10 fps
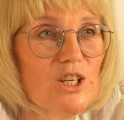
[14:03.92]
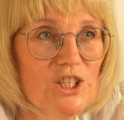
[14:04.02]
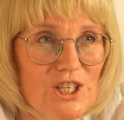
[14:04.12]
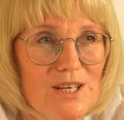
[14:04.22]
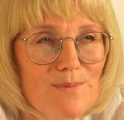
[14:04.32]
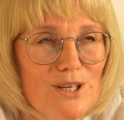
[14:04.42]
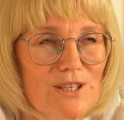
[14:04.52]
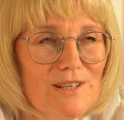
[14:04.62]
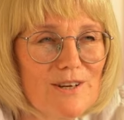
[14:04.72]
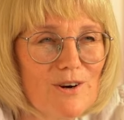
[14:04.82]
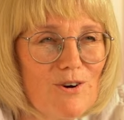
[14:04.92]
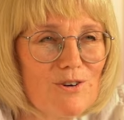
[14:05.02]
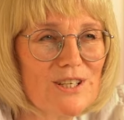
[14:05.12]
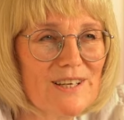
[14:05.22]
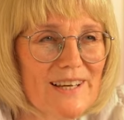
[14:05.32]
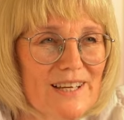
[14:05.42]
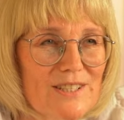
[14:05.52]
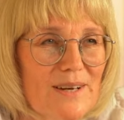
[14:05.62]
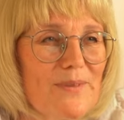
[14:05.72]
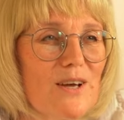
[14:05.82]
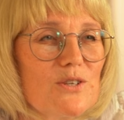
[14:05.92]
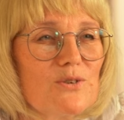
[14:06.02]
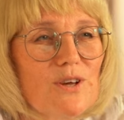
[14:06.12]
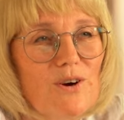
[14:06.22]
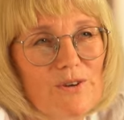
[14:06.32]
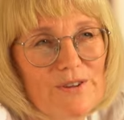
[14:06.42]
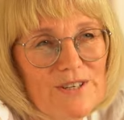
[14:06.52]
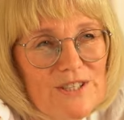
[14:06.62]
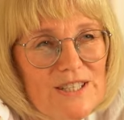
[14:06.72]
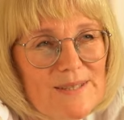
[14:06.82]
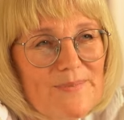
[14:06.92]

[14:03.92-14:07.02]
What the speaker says: She immediately wrote a letter to the authorities,